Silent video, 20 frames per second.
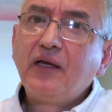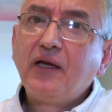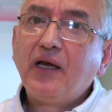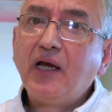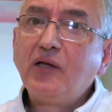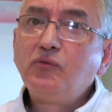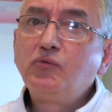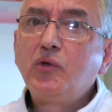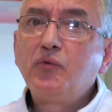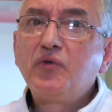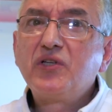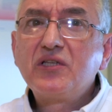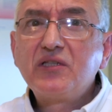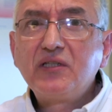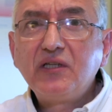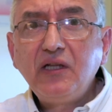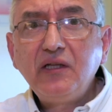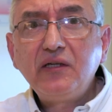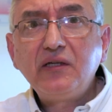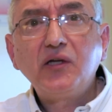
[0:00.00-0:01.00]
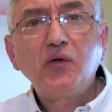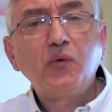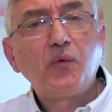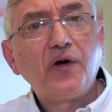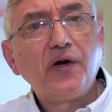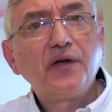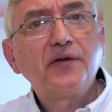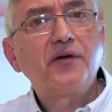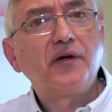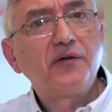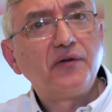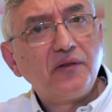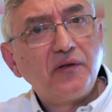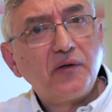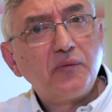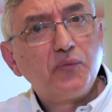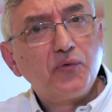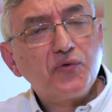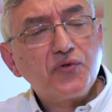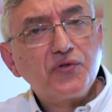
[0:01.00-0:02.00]
and we will still require another
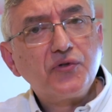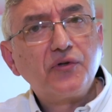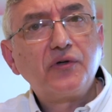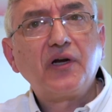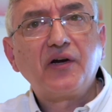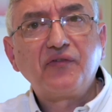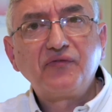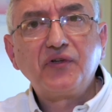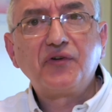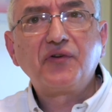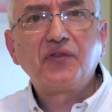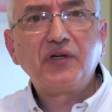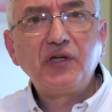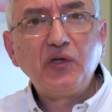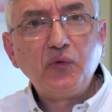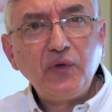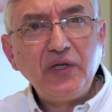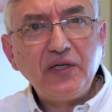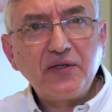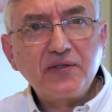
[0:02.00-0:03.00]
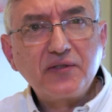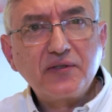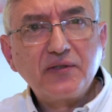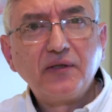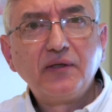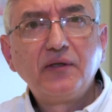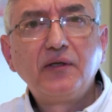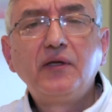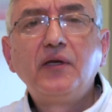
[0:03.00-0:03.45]
booster after 3 weeks